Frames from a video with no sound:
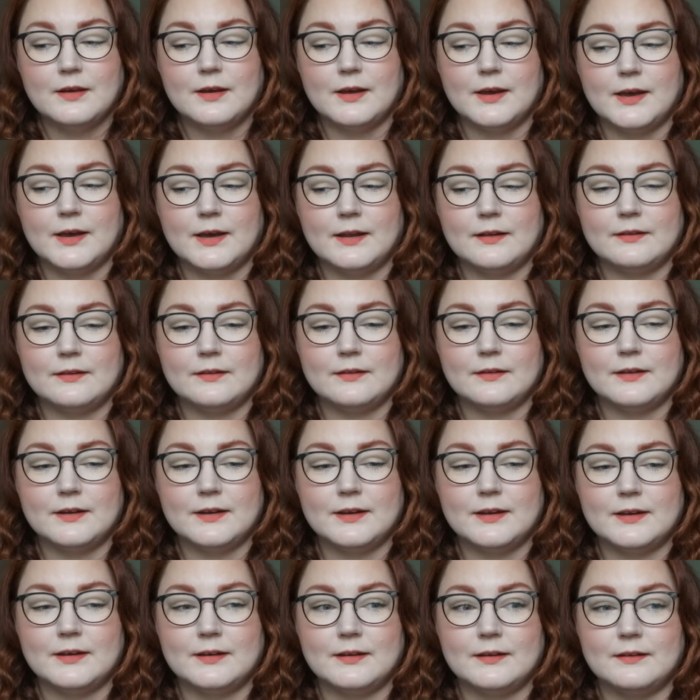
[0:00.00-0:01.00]
and
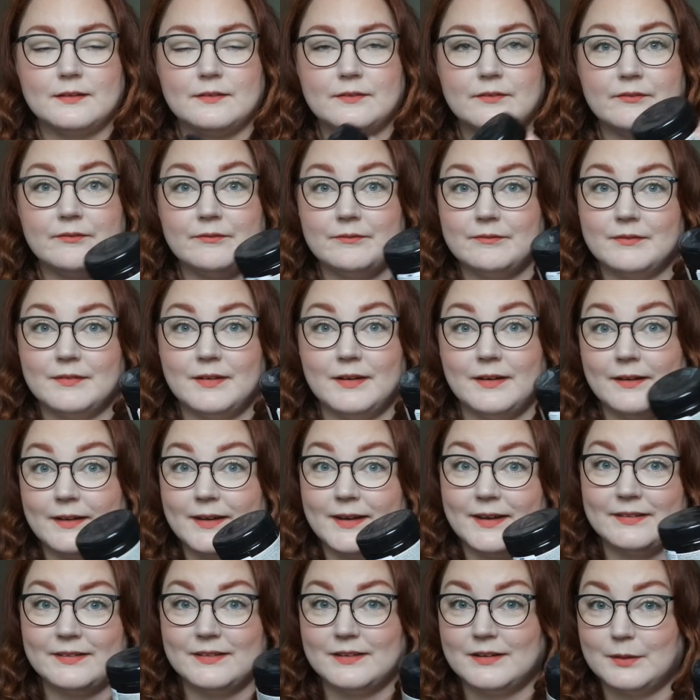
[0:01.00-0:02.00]
I
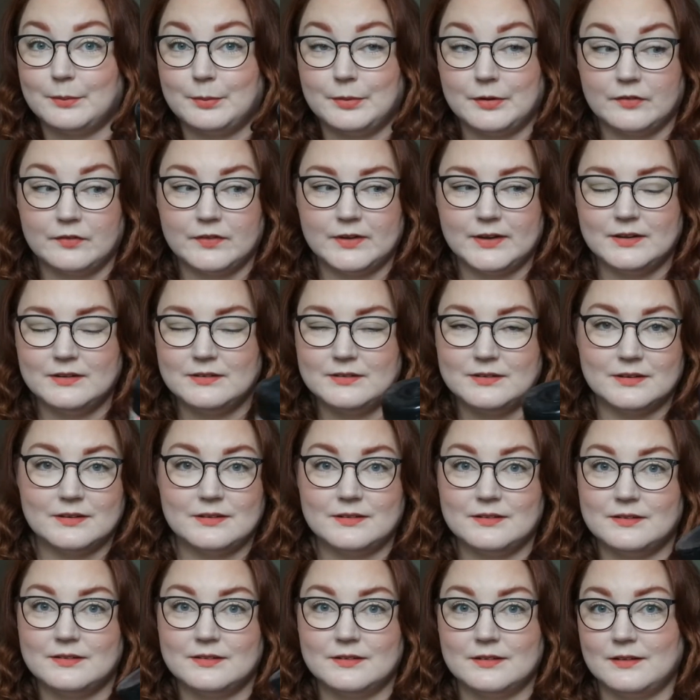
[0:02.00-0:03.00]
ended up loving it
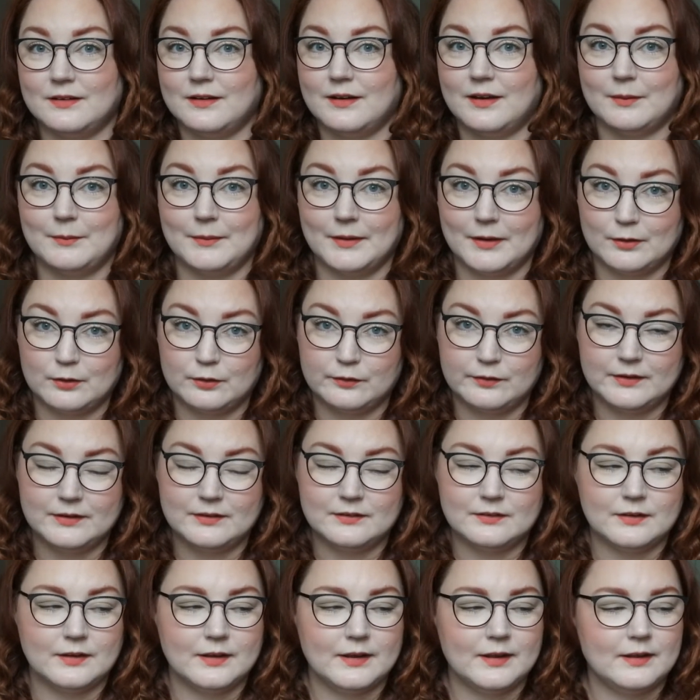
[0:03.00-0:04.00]
since I'm out of
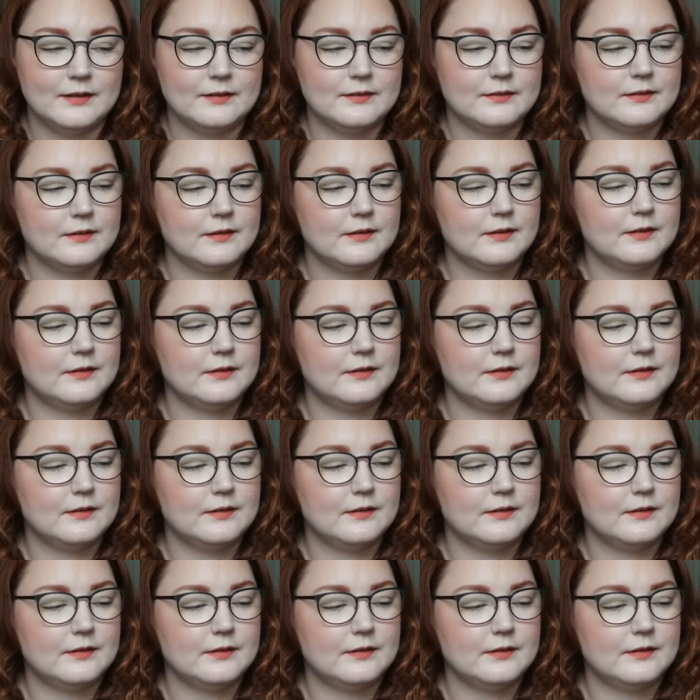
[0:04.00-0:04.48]
it. And